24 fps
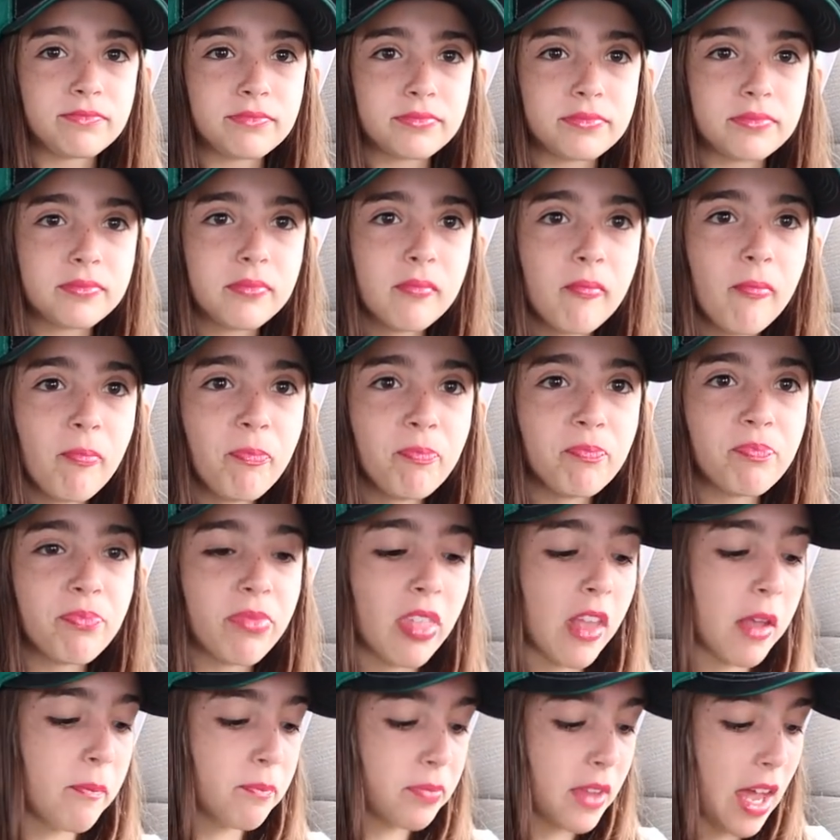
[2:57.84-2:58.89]

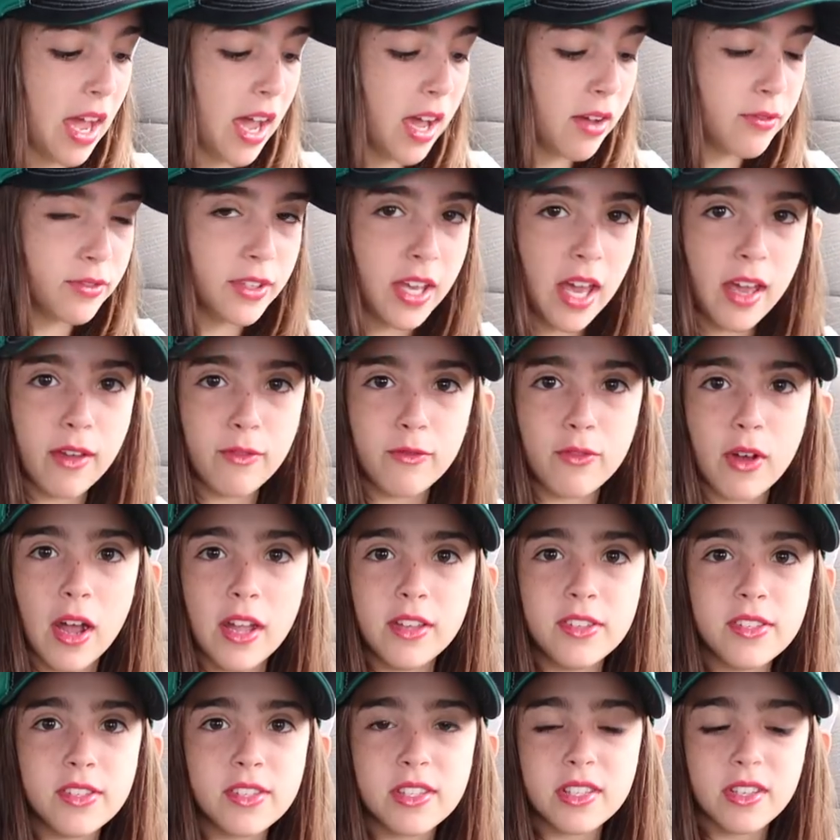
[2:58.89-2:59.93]
I have good
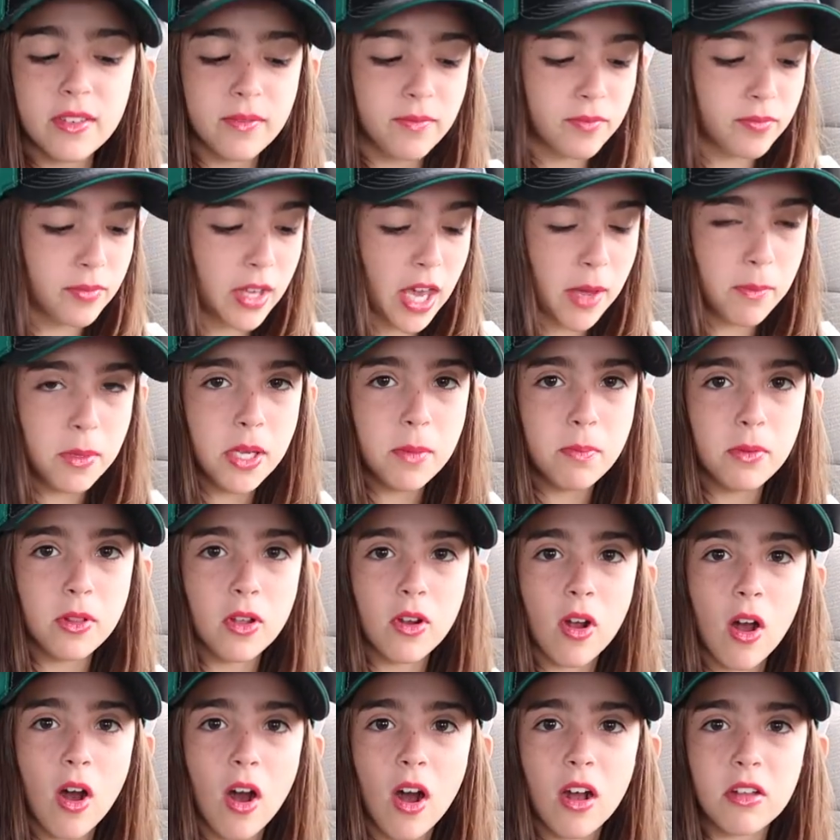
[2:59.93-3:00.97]
friends Gay yeah. people
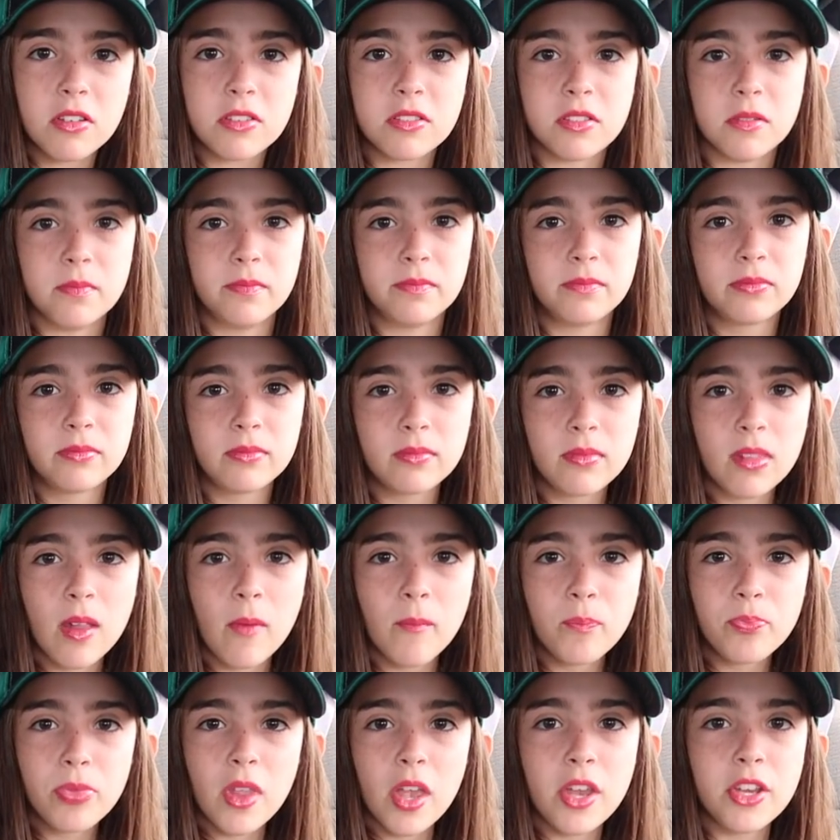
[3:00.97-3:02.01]
are awesome. There
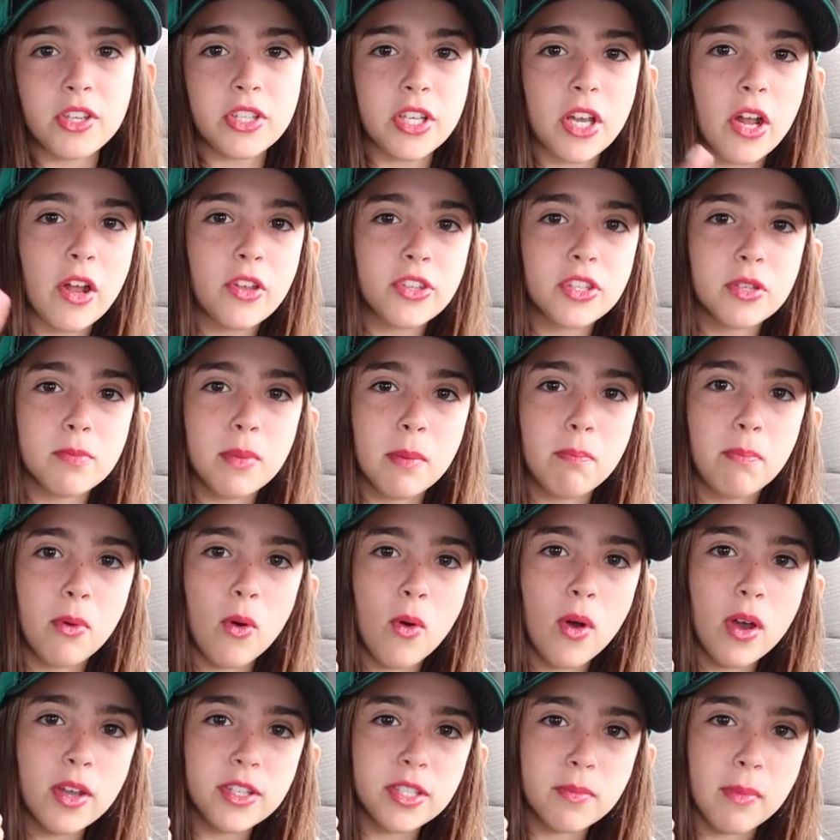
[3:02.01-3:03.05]
you go. Shout out to my
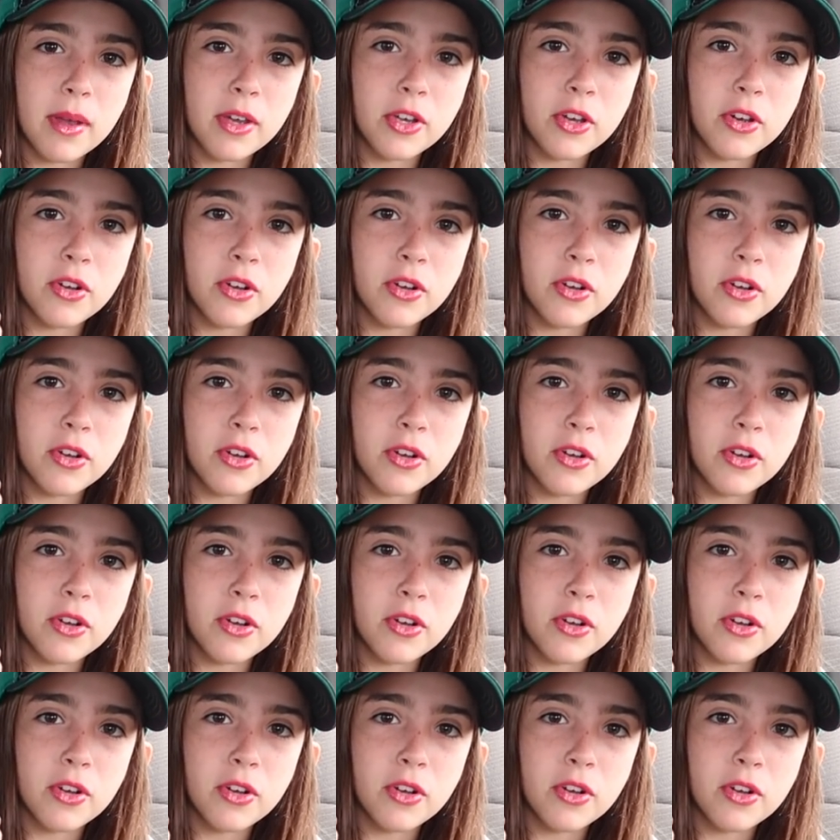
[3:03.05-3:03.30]
boys, but, my